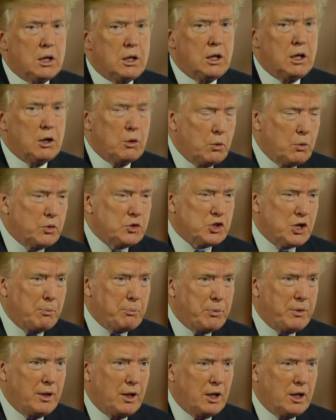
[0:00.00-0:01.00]
You know,
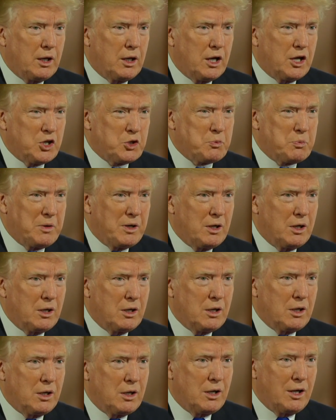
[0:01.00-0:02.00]
something has
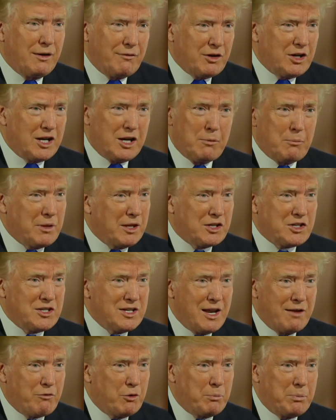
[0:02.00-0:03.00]
been given to him
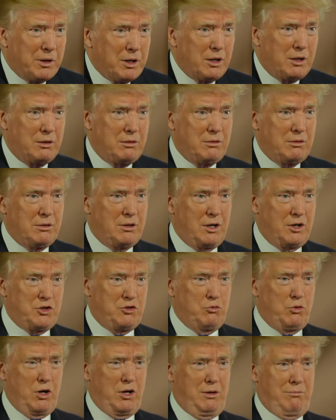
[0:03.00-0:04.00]
that's never been,
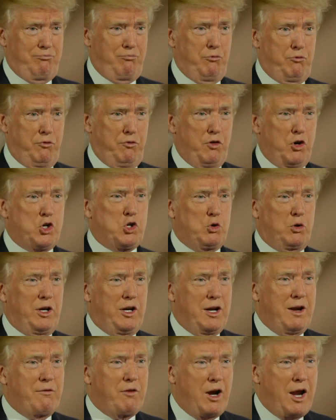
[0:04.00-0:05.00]
it's really
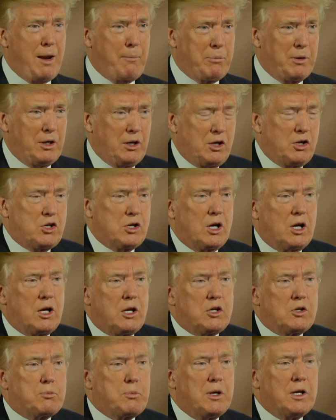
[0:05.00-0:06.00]
virtually never happened in
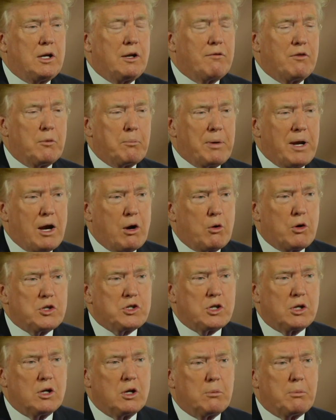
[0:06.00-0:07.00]
China. He's been given
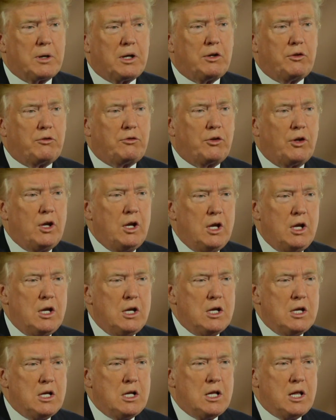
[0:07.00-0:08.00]
powers that nobody's...
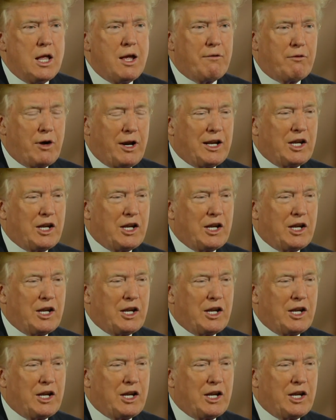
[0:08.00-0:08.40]
And